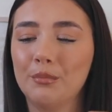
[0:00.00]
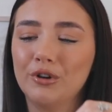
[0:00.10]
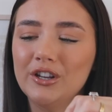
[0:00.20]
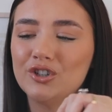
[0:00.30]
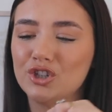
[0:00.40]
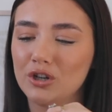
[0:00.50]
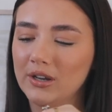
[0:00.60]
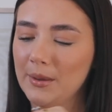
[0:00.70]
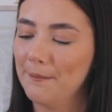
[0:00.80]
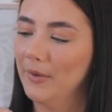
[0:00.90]
pretty
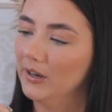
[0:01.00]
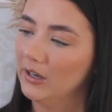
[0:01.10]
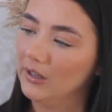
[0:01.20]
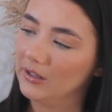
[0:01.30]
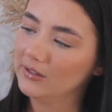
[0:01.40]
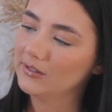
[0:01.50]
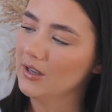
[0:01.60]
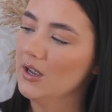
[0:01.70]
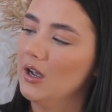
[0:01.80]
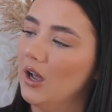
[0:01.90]
chunky
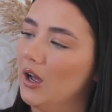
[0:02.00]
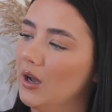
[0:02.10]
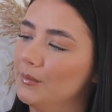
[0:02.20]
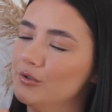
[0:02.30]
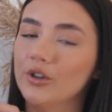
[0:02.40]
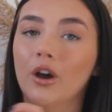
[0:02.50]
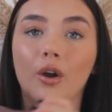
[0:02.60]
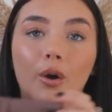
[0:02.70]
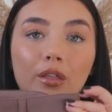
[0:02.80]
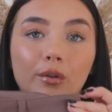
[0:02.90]
monkeys. So
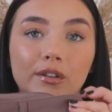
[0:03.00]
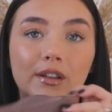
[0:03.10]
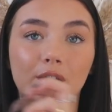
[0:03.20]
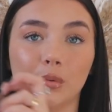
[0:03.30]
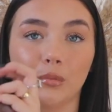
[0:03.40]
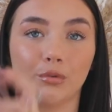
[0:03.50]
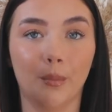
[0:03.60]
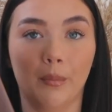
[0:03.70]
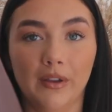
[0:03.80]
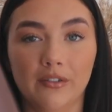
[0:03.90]
I thought a 6 would
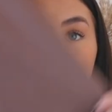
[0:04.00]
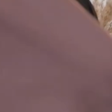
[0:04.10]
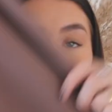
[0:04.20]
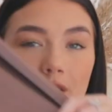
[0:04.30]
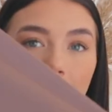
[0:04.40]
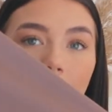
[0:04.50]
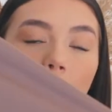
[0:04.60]
probably fit